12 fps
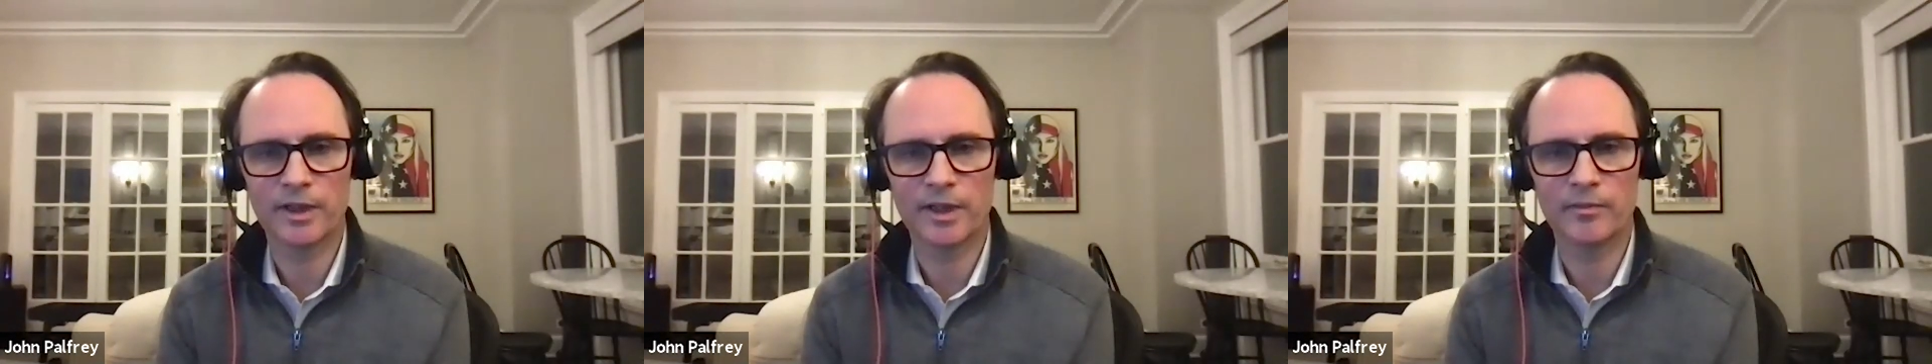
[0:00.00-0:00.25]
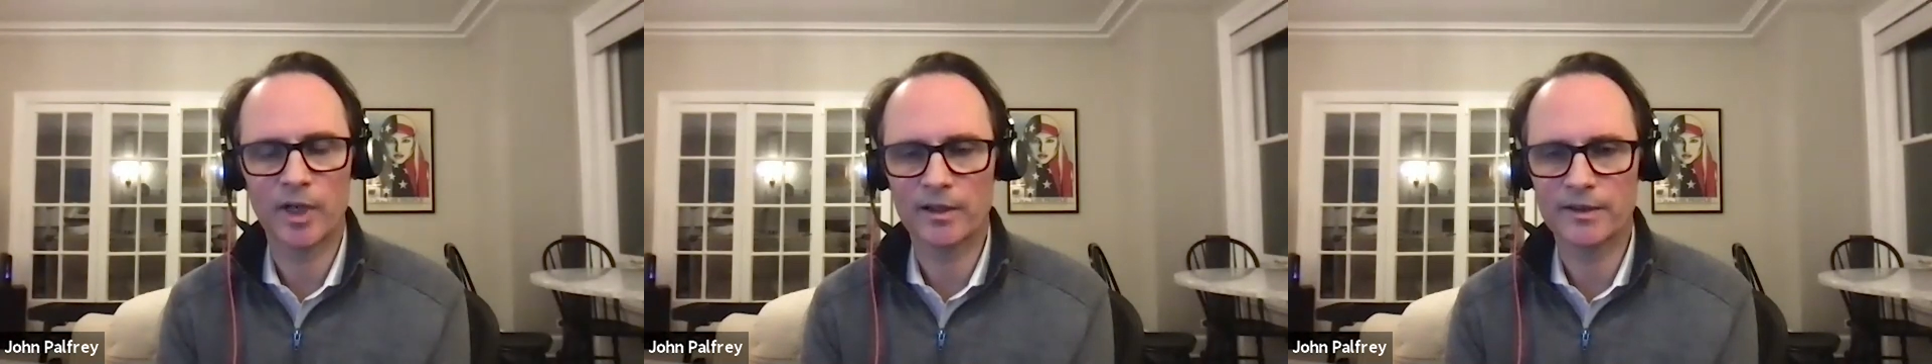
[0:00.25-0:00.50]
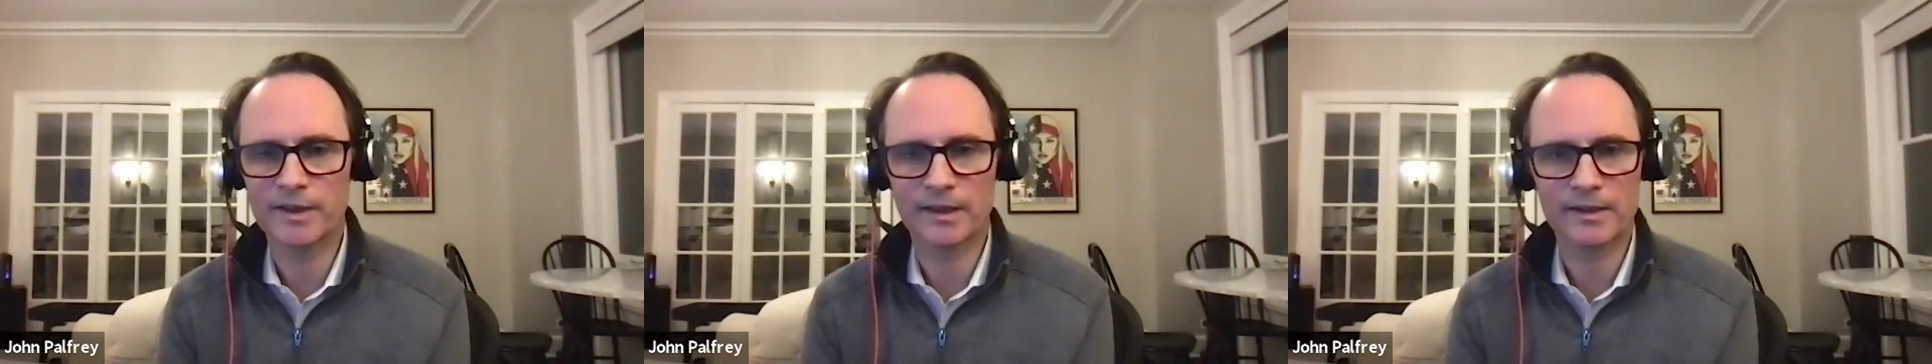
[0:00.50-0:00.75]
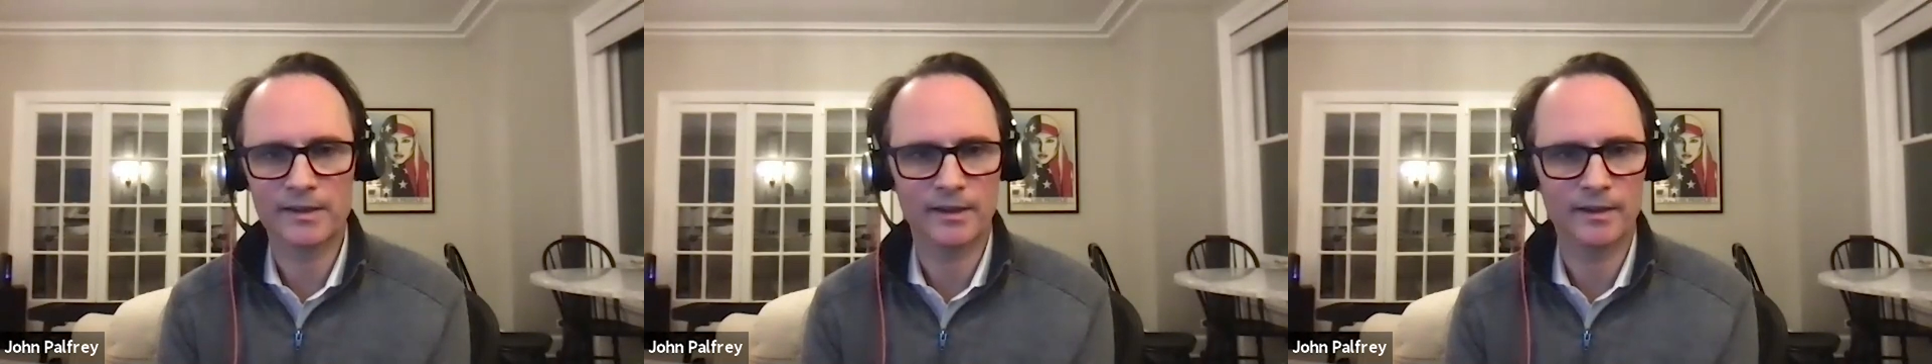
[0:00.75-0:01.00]
and
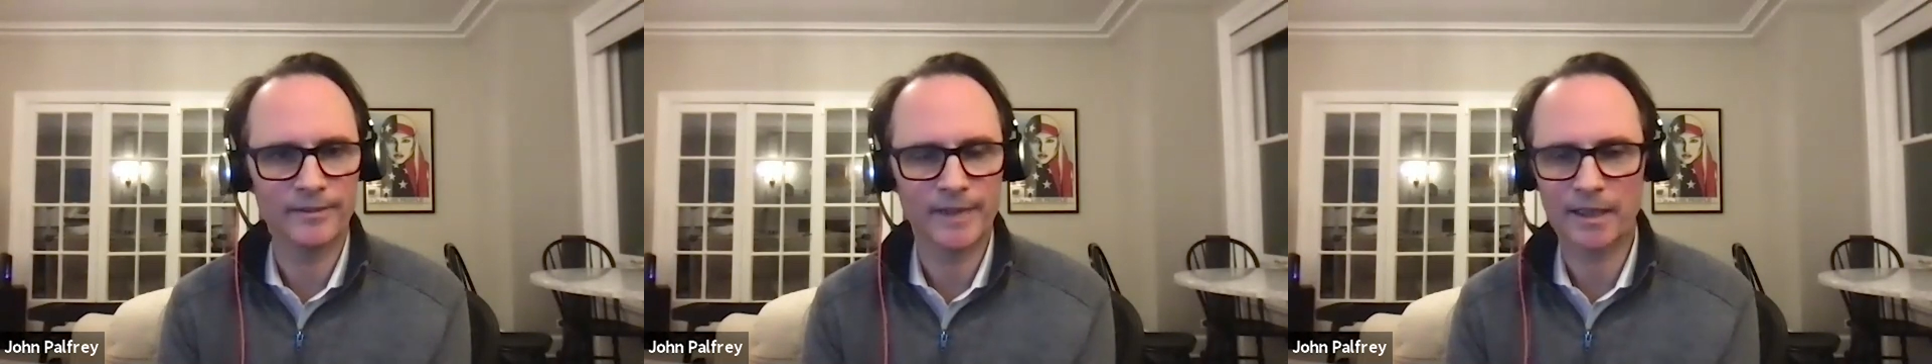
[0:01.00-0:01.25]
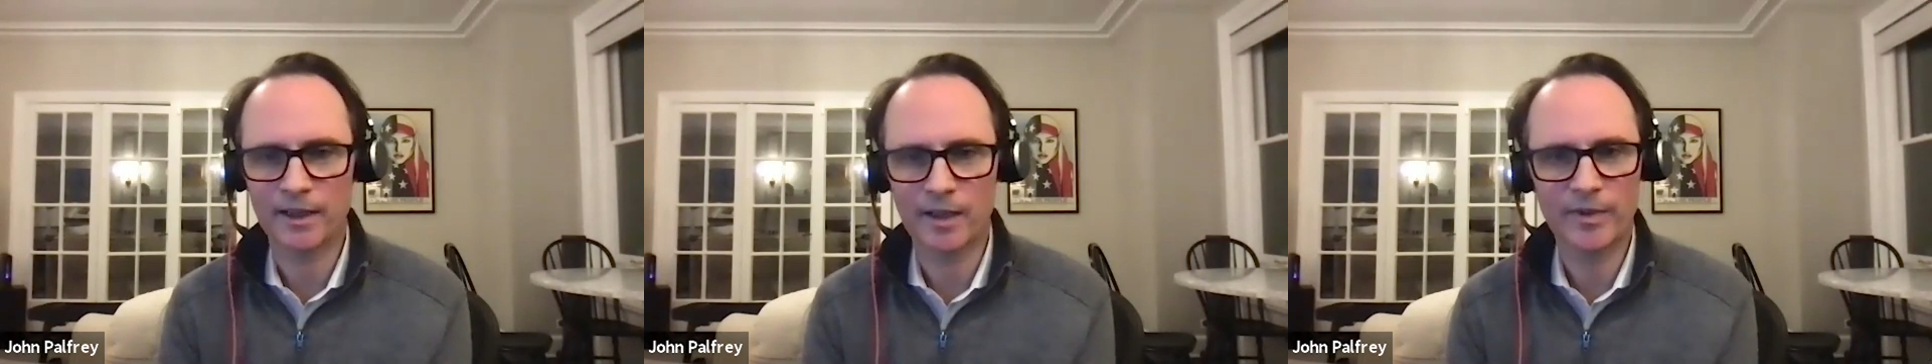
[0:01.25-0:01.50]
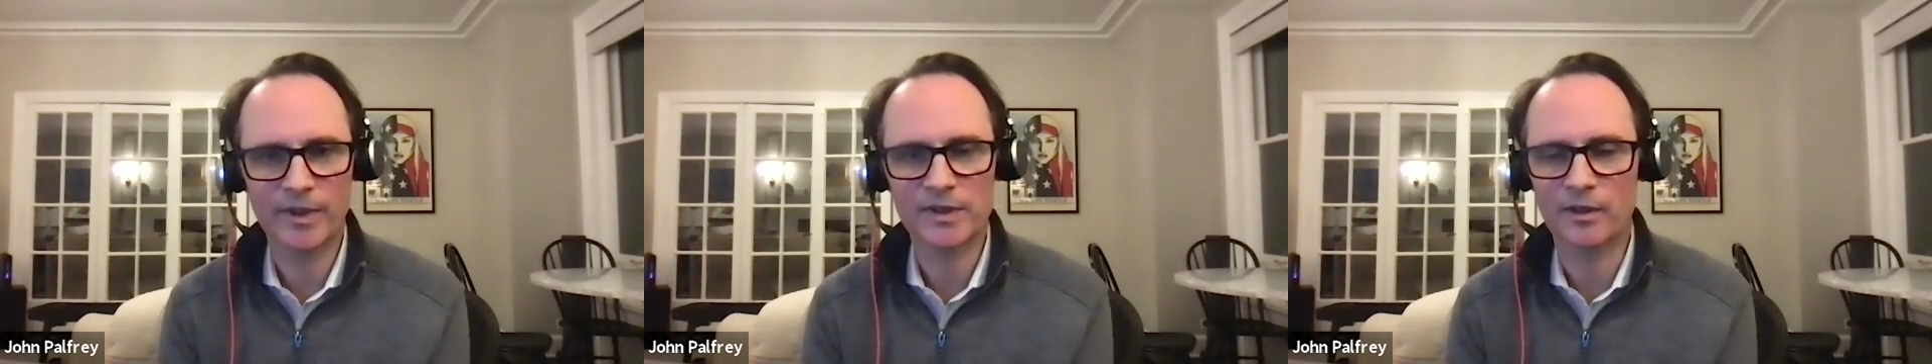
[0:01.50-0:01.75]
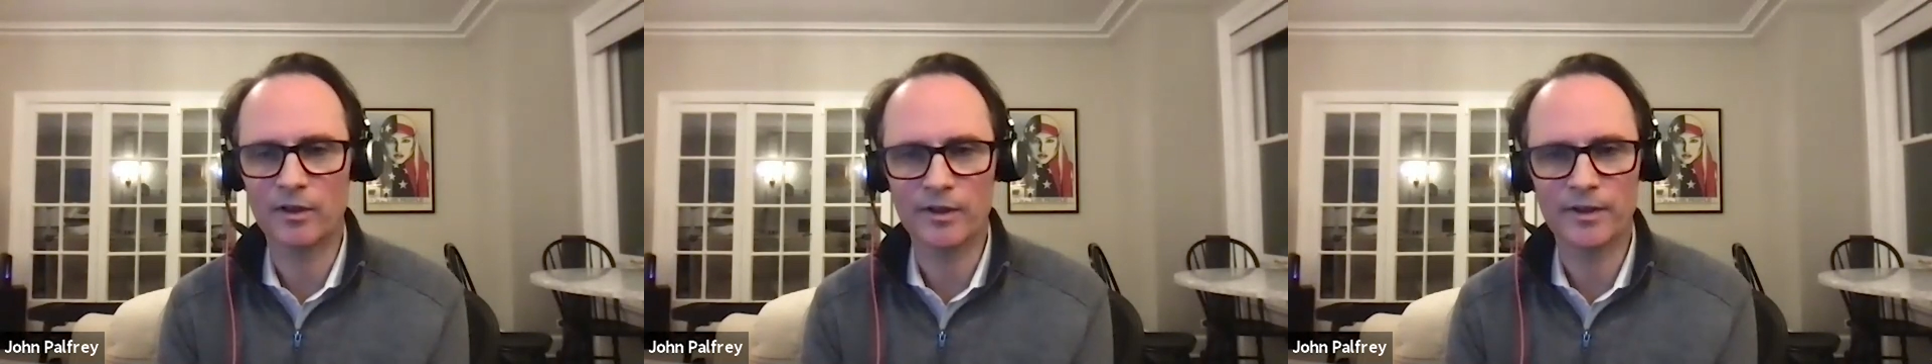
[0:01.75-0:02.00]
politics and economics
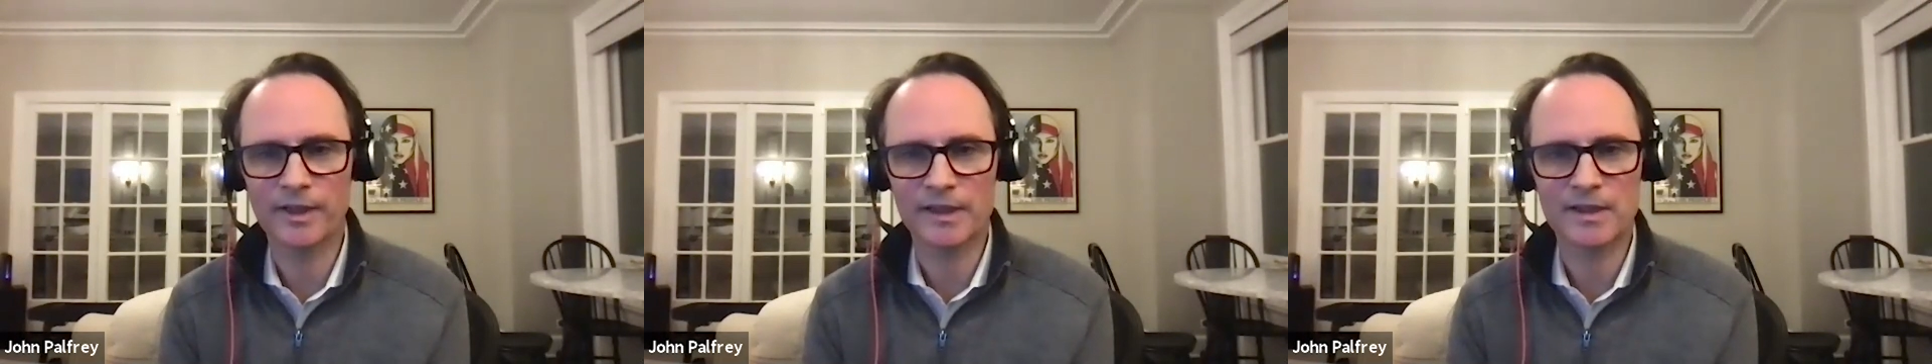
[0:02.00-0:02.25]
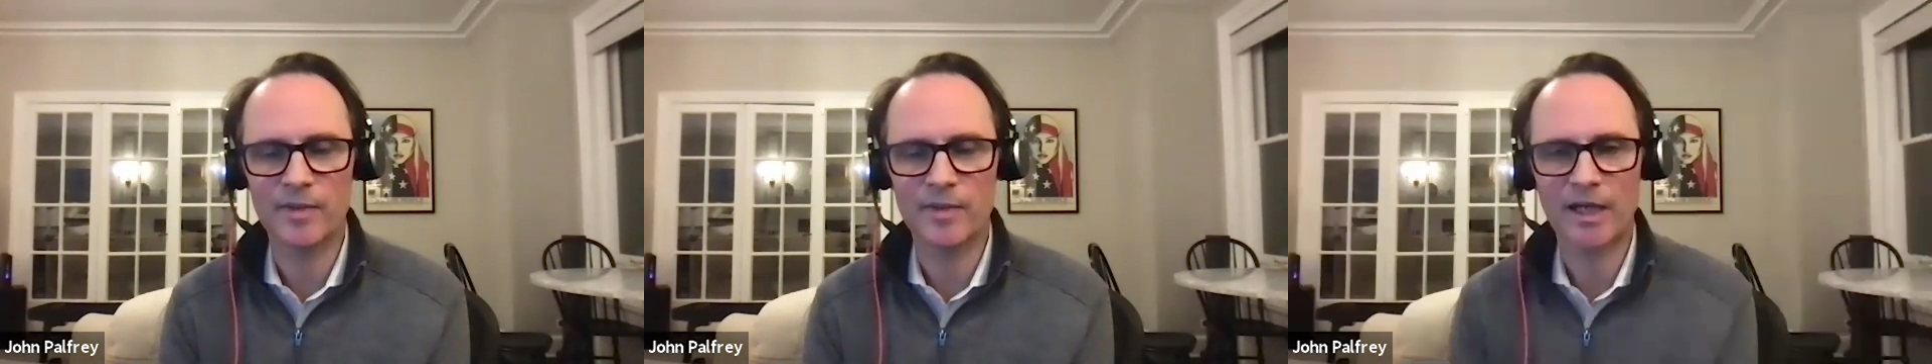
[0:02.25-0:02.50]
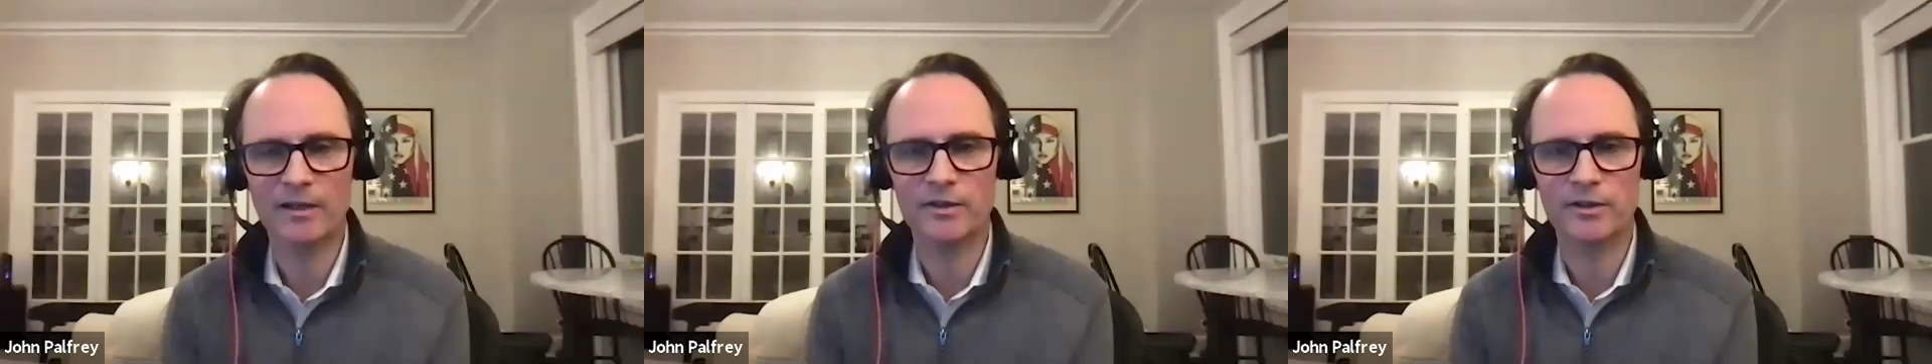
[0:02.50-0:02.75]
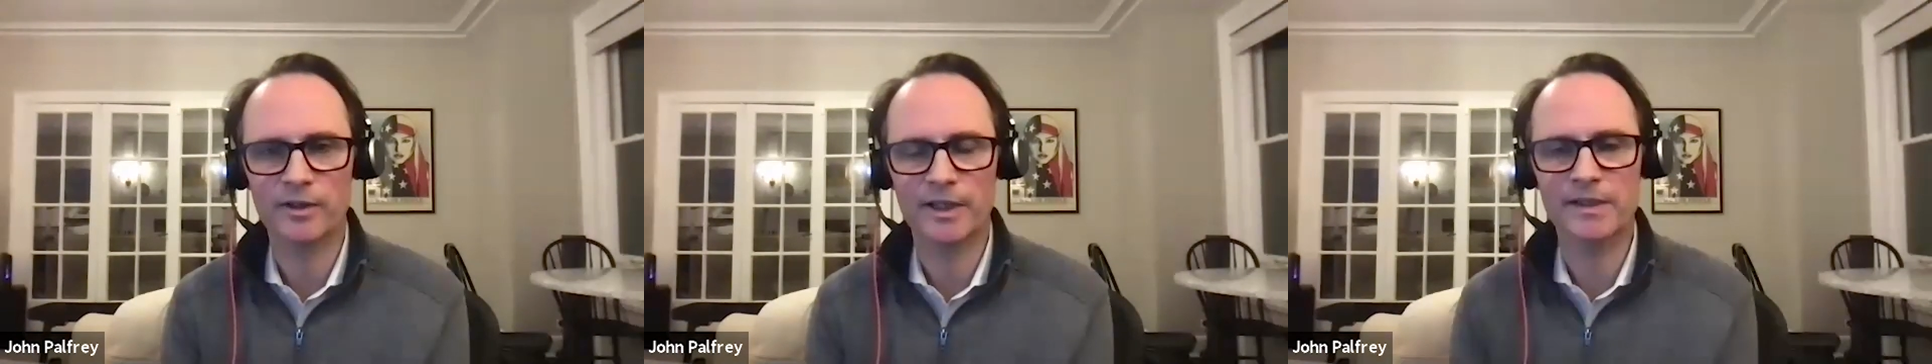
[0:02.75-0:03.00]
and all the things that matter
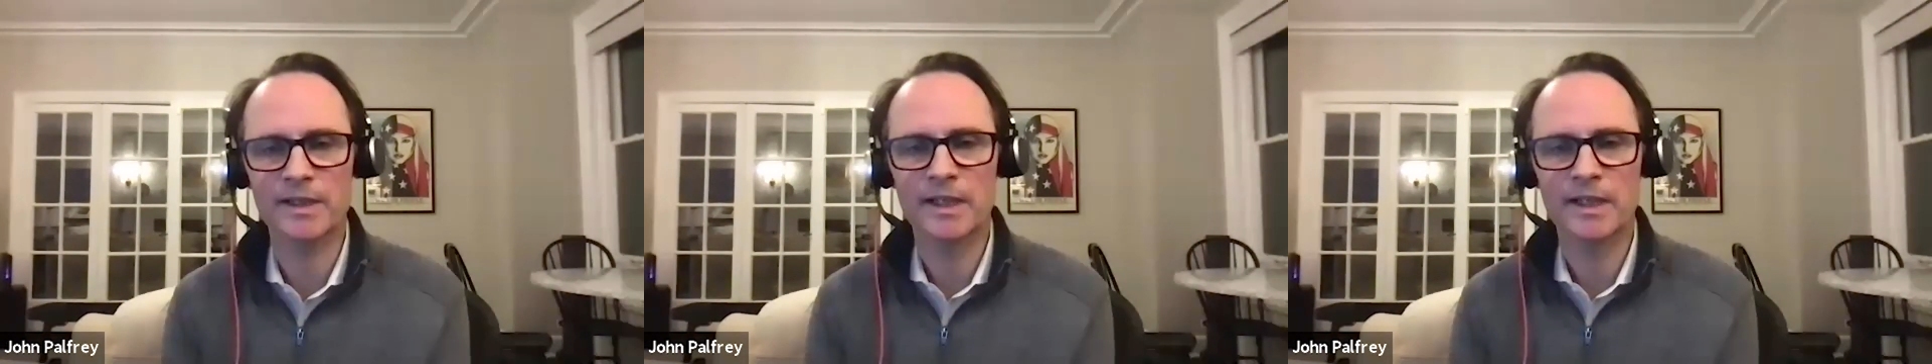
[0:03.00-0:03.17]
to us